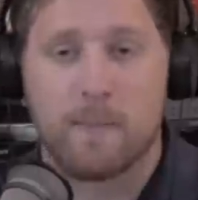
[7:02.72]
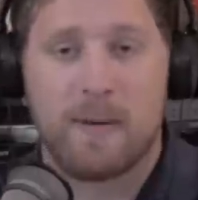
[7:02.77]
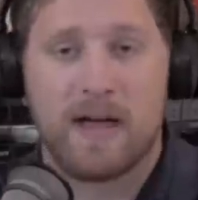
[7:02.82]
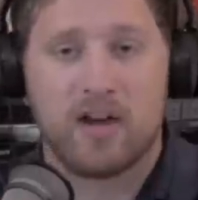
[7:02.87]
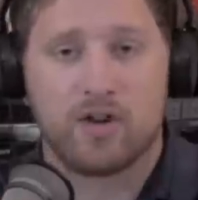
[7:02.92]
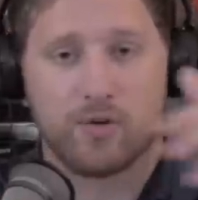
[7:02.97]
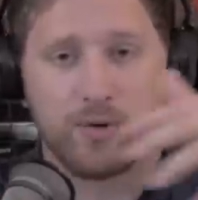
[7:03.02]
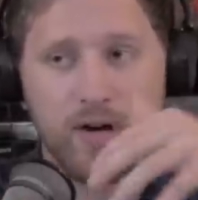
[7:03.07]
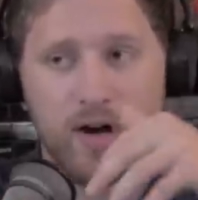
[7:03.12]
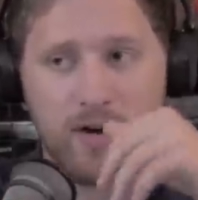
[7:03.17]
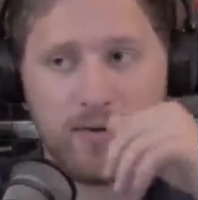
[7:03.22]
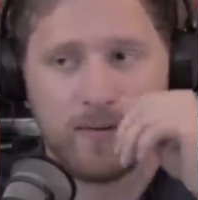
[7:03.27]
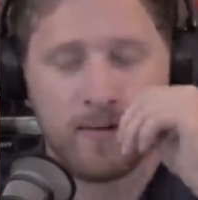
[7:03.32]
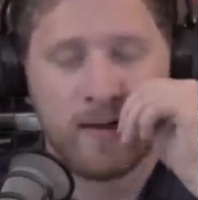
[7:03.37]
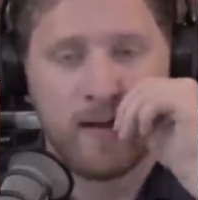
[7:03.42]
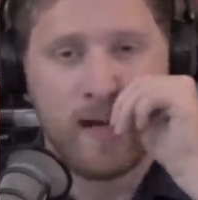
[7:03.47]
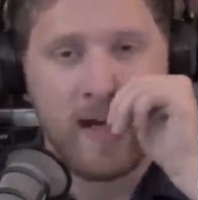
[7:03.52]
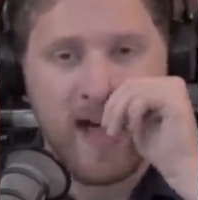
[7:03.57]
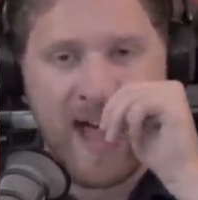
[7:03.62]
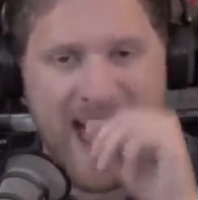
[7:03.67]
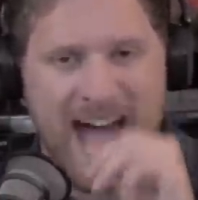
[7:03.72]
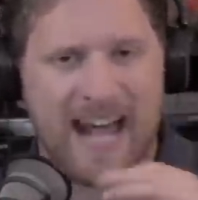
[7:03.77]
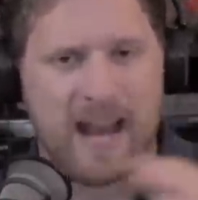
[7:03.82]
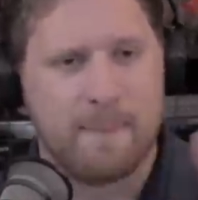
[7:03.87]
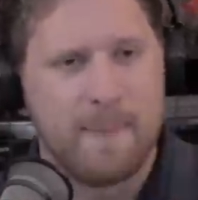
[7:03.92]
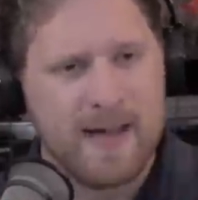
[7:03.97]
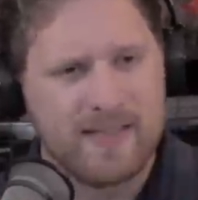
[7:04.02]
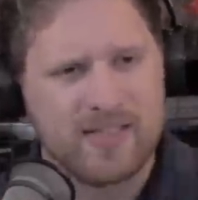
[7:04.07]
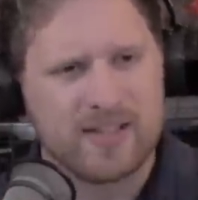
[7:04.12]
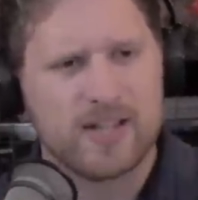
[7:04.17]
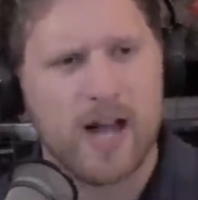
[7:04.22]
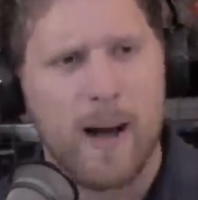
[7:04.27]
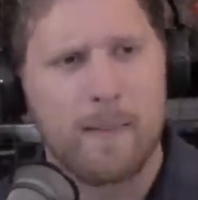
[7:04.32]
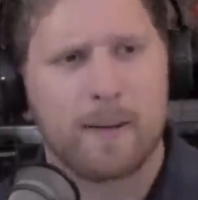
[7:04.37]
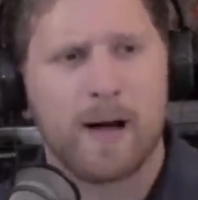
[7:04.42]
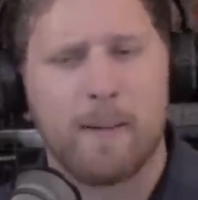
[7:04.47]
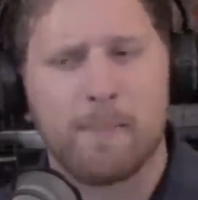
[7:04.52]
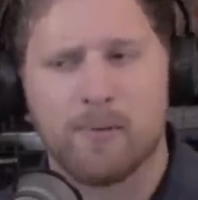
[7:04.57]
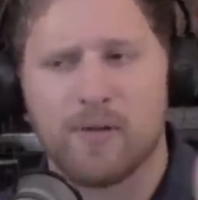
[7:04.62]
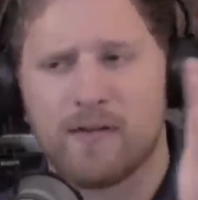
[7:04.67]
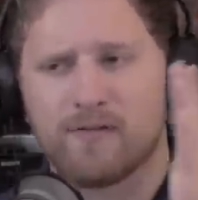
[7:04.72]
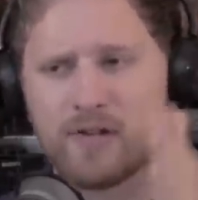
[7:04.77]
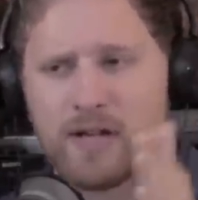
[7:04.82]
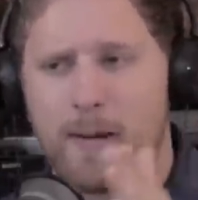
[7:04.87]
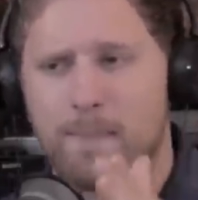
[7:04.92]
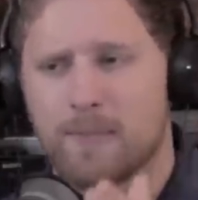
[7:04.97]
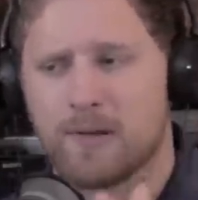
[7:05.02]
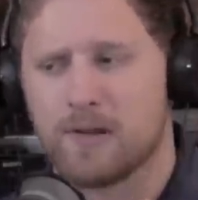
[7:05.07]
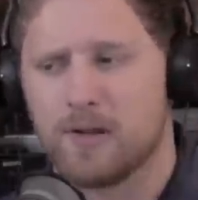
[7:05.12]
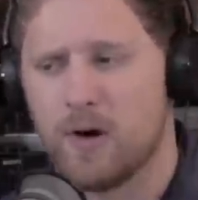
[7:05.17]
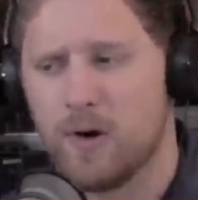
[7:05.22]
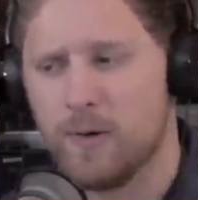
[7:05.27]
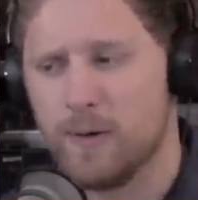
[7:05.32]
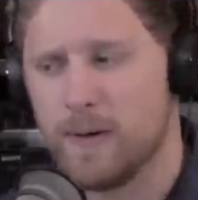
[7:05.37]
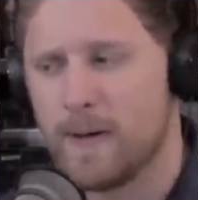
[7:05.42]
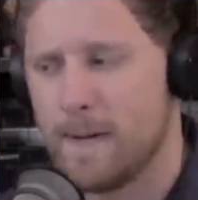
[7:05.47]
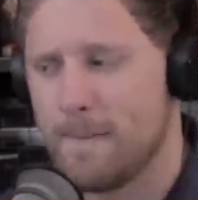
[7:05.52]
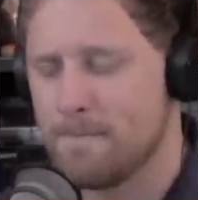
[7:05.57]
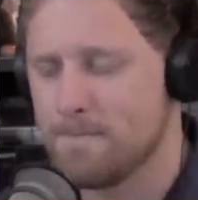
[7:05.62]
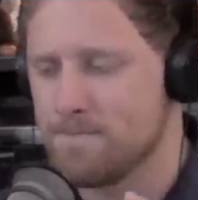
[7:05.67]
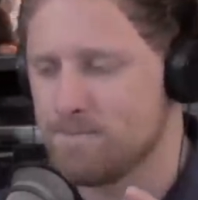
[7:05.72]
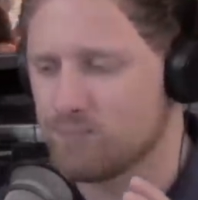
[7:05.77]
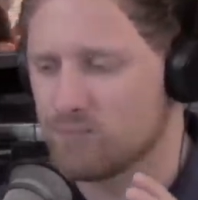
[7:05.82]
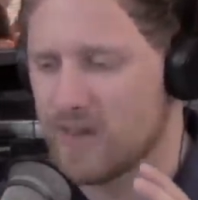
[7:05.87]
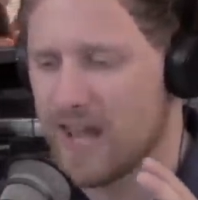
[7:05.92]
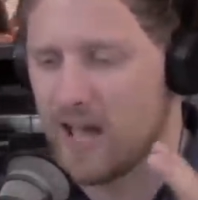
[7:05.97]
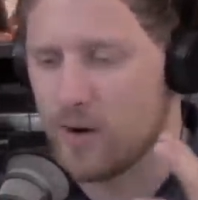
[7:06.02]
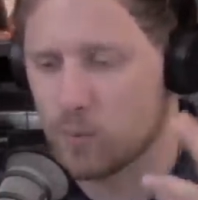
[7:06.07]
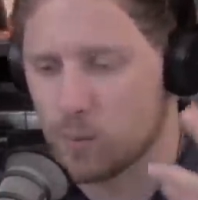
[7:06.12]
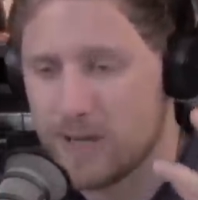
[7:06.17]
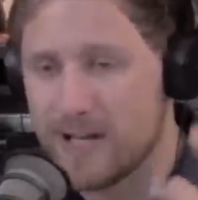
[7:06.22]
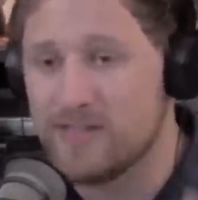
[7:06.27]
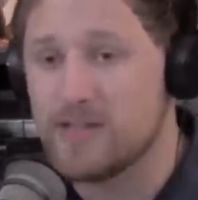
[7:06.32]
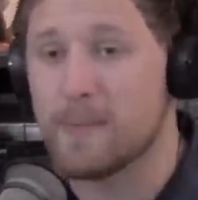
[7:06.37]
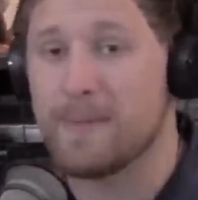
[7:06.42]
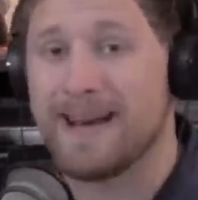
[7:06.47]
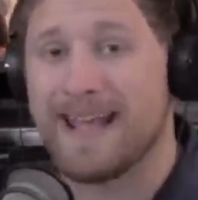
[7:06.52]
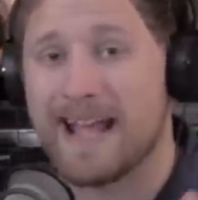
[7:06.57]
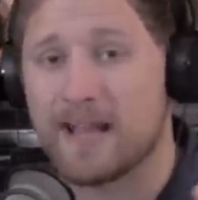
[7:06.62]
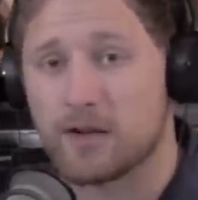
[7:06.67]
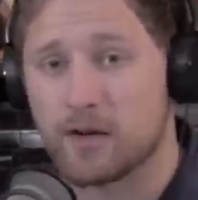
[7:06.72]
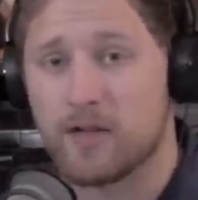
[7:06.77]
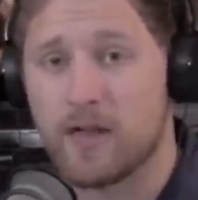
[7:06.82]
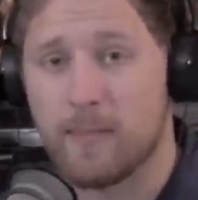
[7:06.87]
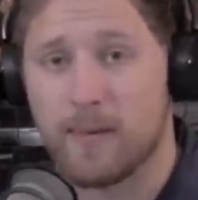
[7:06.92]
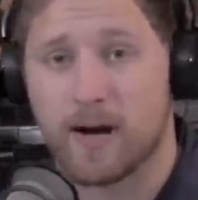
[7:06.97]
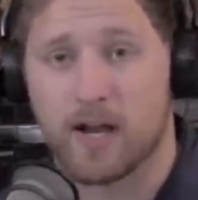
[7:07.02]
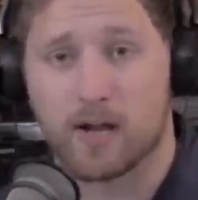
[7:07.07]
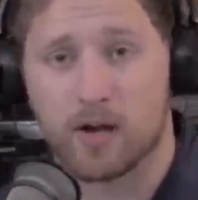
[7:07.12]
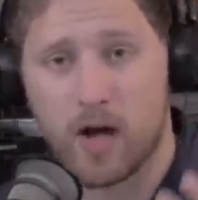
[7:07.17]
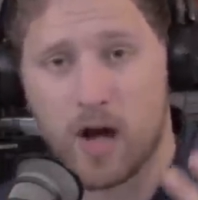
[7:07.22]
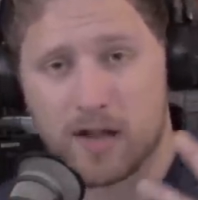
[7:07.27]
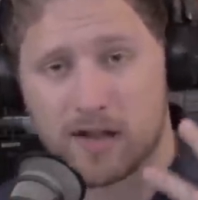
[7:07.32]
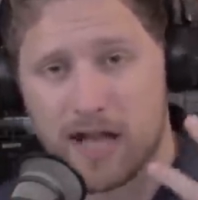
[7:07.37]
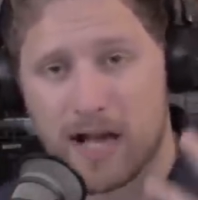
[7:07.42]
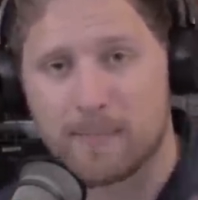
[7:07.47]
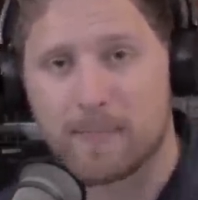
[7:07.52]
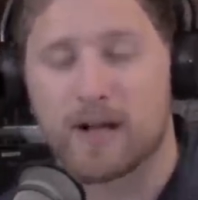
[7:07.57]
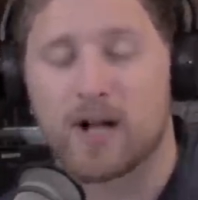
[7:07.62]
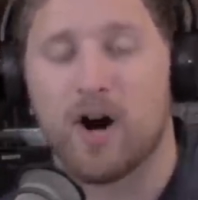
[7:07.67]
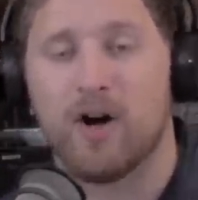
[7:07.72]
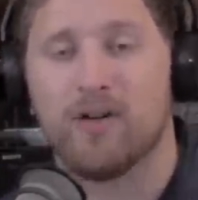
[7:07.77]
on Patreon, and I pick the top couple every episode and read them and answer them on a segment